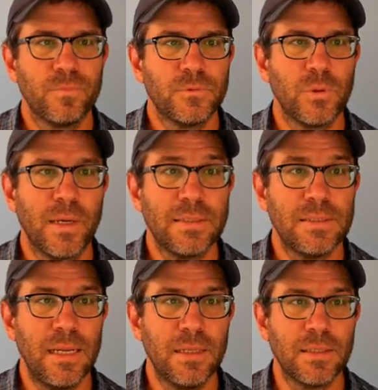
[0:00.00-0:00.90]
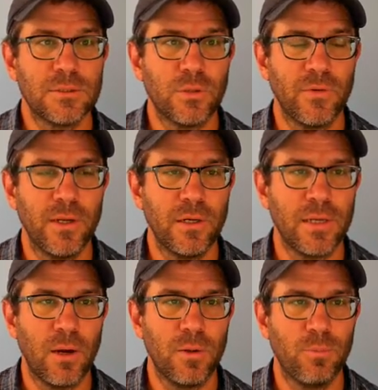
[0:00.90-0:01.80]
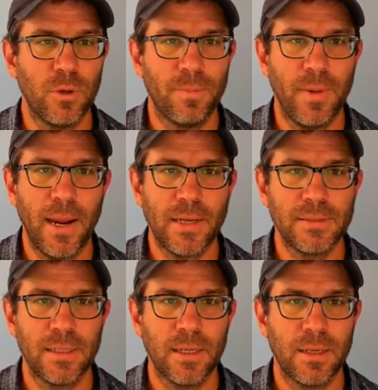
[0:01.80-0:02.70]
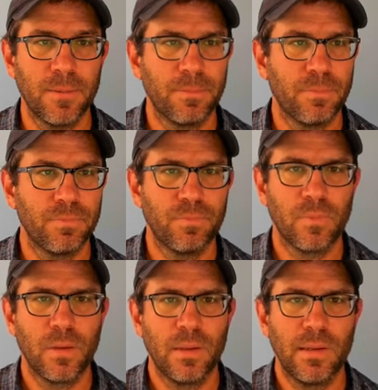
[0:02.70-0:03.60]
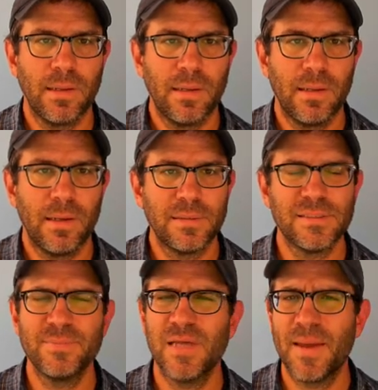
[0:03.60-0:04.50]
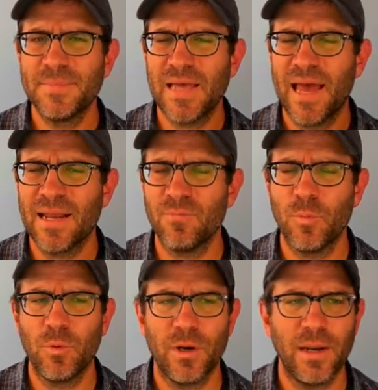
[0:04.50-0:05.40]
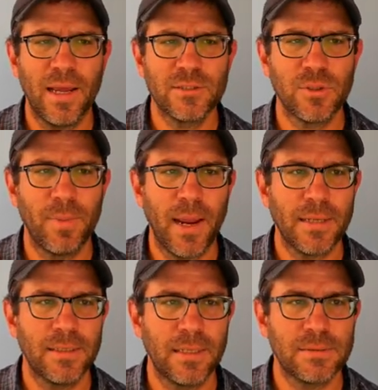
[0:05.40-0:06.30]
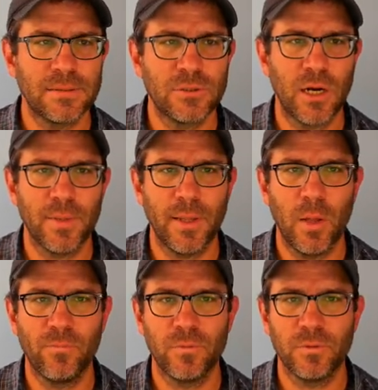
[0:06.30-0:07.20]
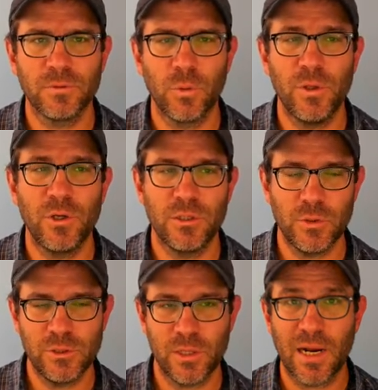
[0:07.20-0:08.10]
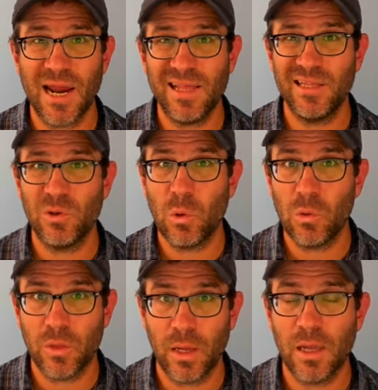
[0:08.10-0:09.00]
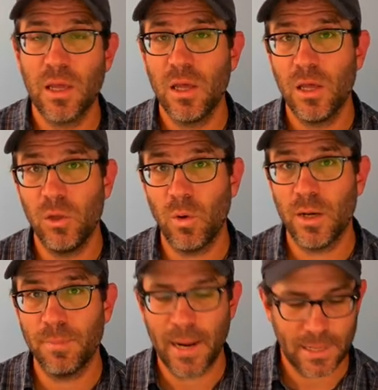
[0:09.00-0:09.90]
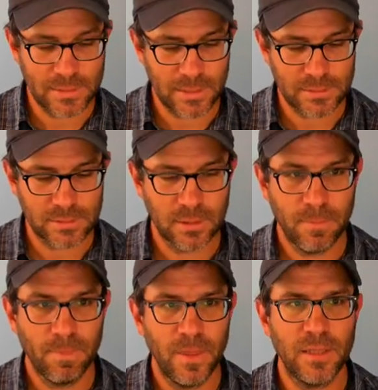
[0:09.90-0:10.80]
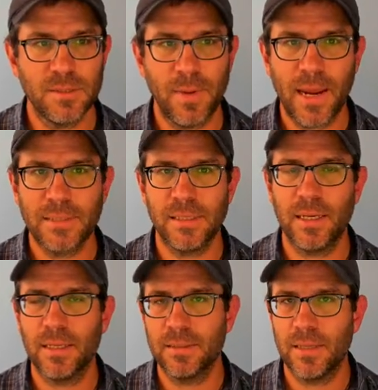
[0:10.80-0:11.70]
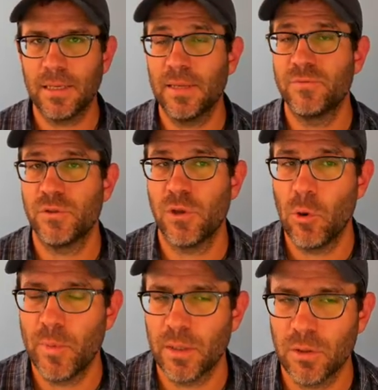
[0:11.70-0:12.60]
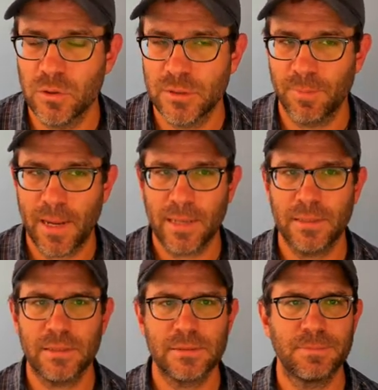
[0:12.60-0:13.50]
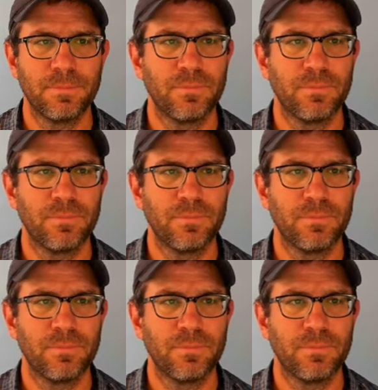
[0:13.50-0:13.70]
So I can take this over here now and put a backtick and sometimes Atom will put in extra backticks. It's trying to be helpful. So what you can do is you can highlight the whole thing you want in backticks, hit the backtick, and it then gives you the open and closing backticks.